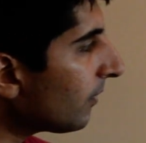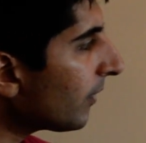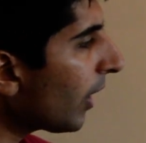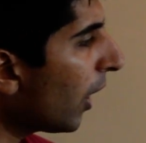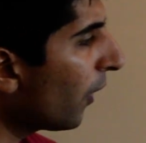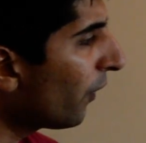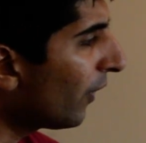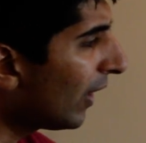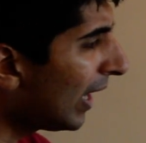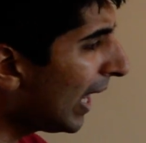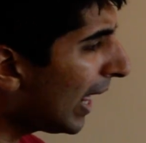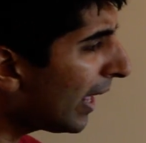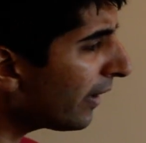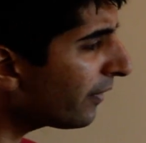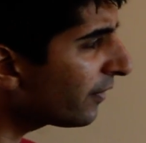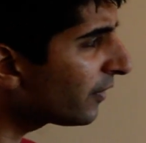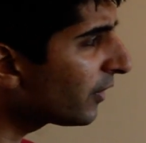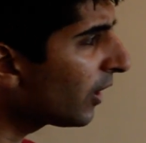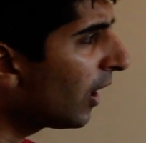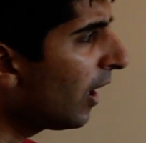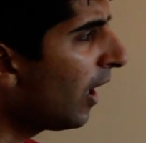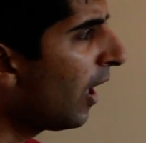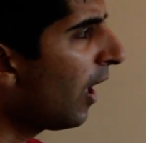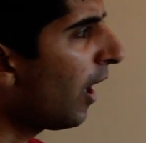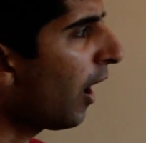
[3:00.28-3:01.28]
On the left,
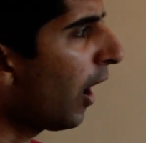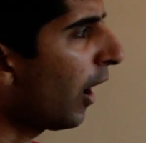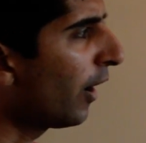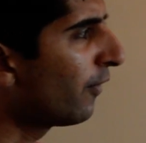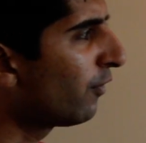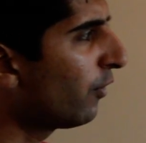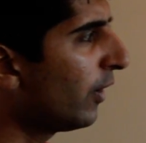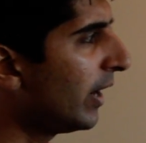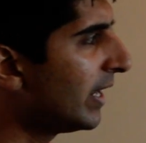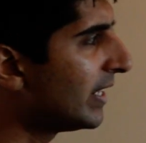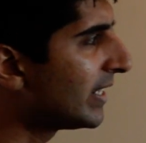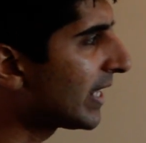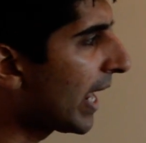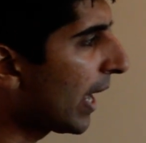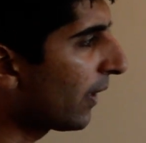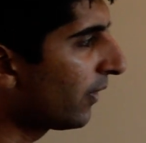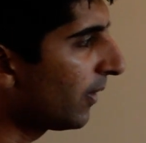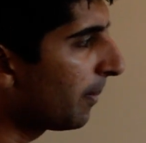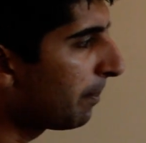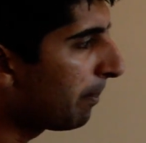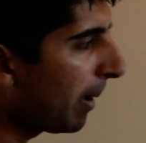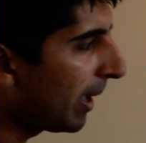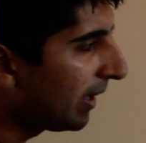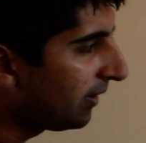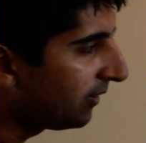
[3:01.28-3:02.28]
I've written down
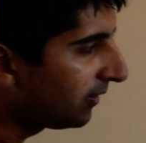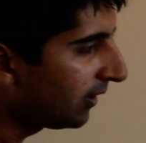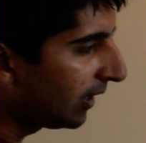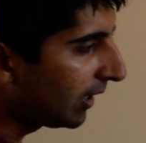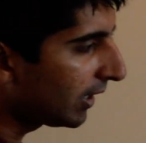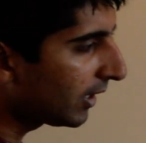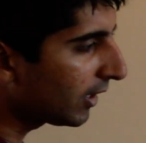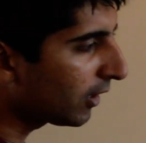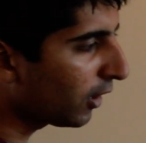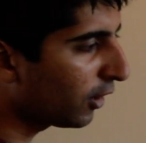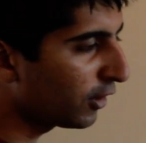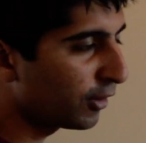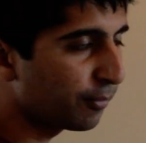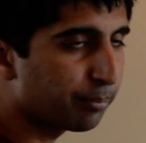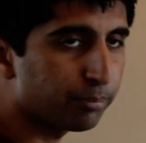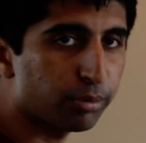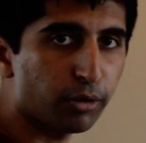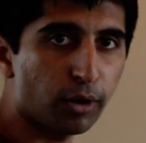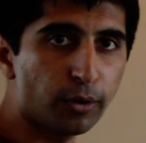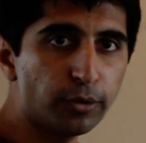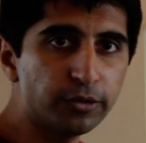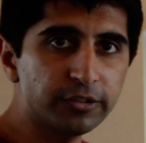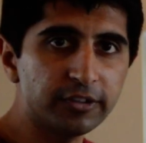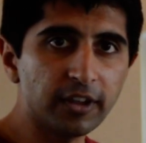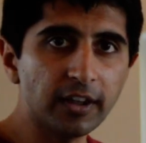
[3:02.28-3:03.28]
the basic kind of
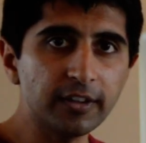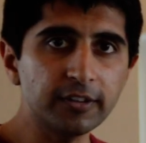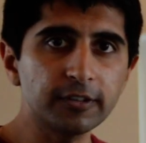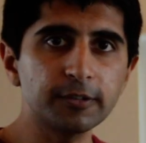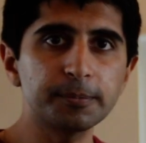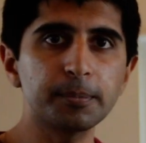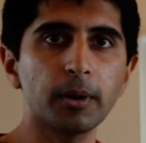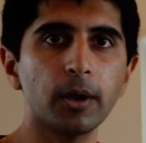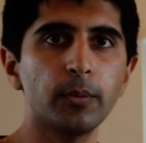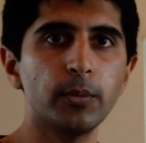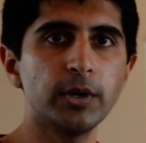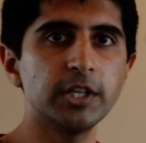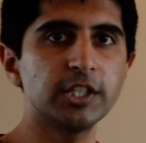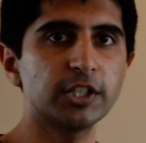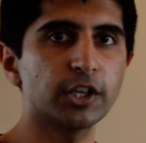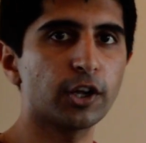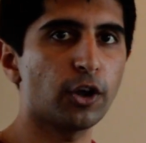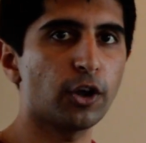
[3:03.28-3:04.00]
process by which a